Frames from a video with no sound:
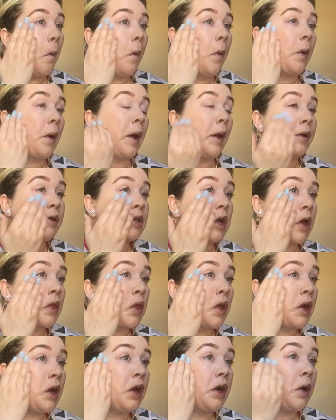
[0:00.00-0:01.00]
Okay, so I
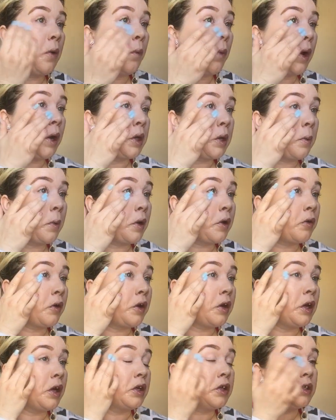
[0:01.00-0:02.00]
think I got way too much
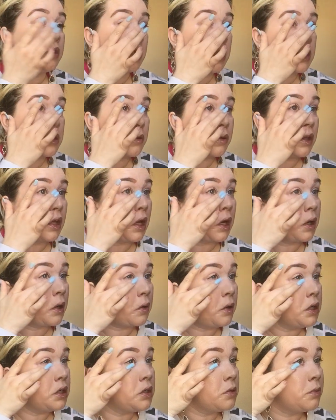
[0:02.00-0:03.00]
foundation. That's one thing.
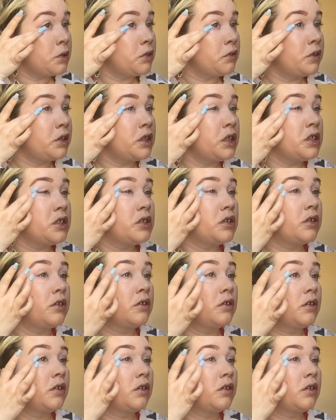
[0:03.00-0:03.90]
Don't get too much foundation.